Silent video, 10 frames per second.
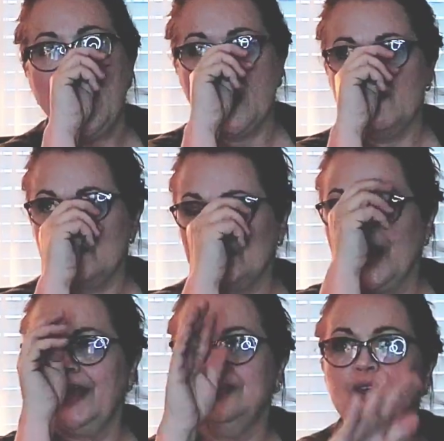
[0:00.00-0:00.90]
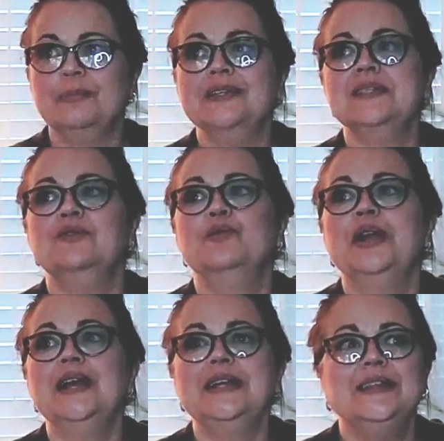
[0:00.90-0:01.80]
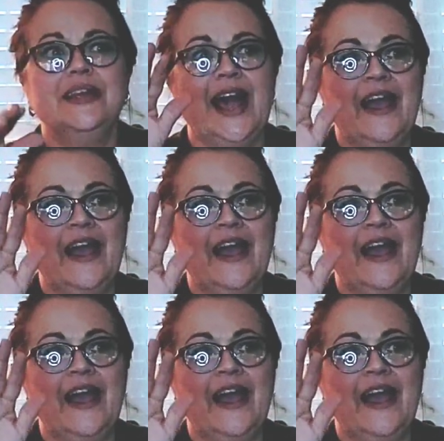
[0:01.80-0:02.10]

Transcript: I have a plaid thermos in red, and then